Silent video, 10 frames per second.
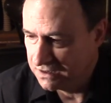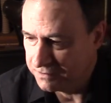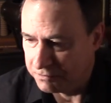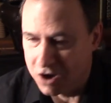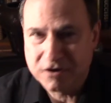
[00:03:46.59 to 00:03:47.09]

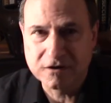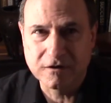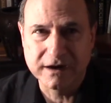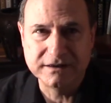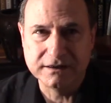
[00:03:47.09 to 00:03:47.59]
Modern
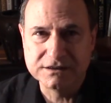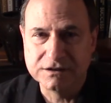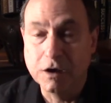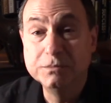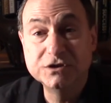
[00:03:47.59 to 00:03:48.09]
karate has
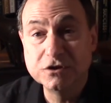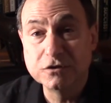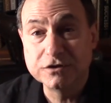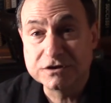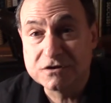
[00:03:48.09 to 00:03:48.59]

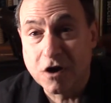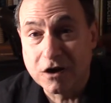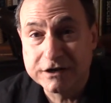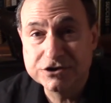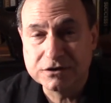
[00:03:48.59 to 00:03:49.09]
obscured this
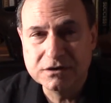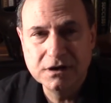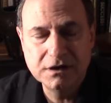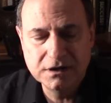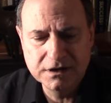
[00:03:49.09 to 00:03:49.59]
knowledge and
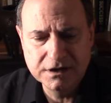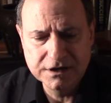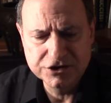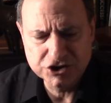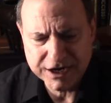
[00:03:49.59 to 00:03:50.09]

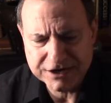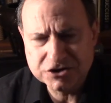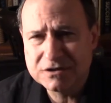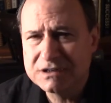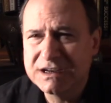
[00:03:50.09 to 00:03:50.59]

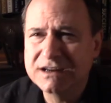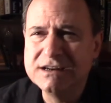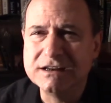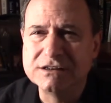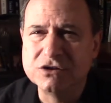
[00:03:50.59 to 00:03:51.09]
changed the
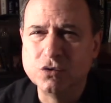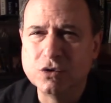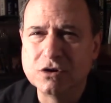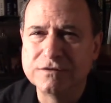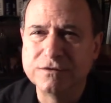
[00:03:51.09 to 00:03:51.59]
techniques in
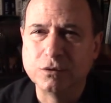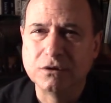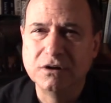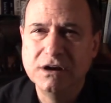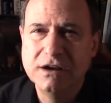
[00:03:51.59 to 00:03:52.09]
order
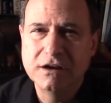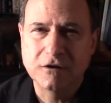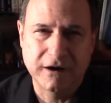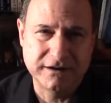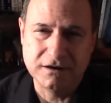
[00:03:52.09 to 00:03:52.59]
for
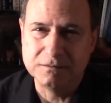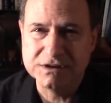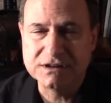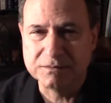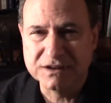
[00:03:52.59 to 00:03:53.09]
karate to be
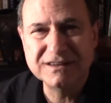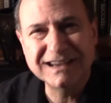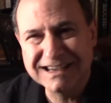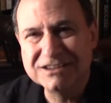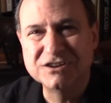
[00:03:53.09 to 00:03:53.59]
something that
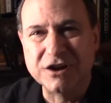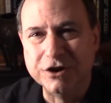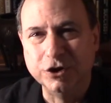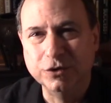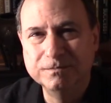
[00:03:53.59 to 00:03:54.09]
kids can
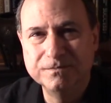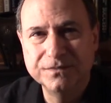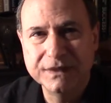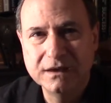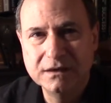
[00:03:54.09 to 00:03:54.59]
do.
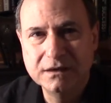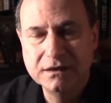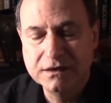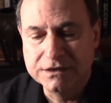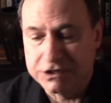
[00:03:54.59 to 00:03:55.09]

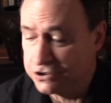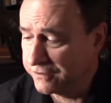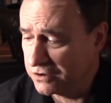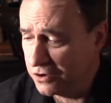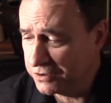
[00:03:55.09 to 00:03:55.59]
Did you
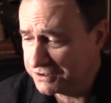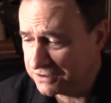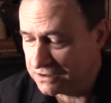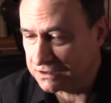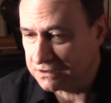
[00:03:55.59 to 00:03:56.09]
ever notice
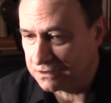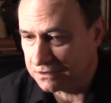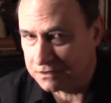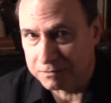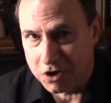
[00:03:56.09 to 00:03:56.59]
that uh,
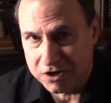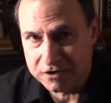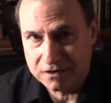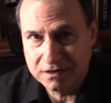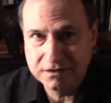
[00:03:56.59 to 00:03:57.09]
the
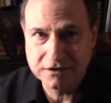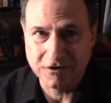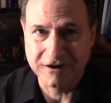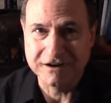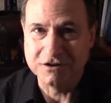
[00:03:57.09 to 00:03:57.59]
modern
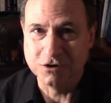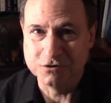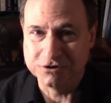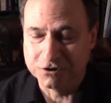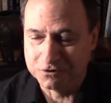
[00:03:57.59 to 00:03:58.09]
karate
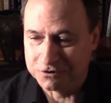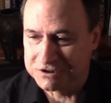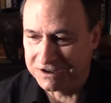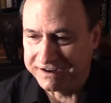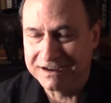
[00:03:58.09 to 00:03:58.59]
dojo
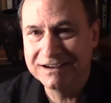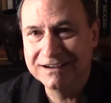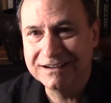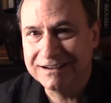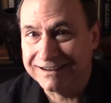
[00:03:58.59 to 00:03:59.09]
looks like a